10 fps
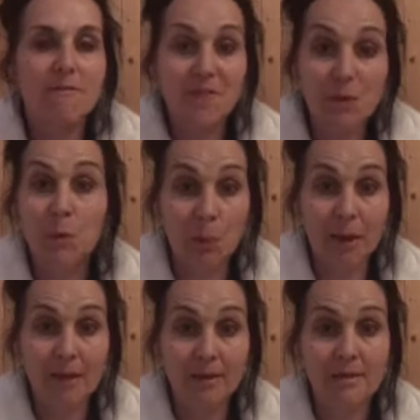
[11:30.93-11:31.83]
feel
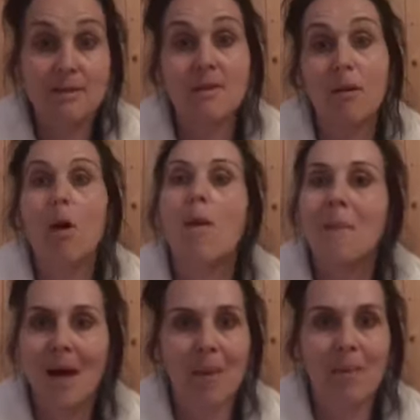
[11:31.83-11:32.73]
pregnant, so I'm
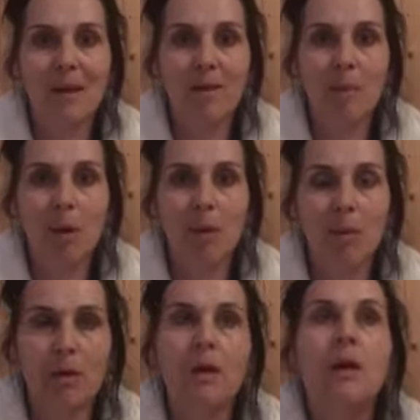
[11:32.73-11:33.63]
happy at the
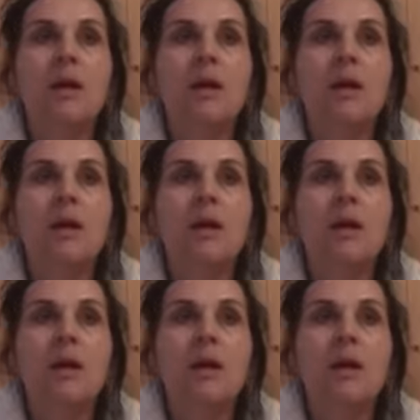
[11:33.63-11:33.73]
moment.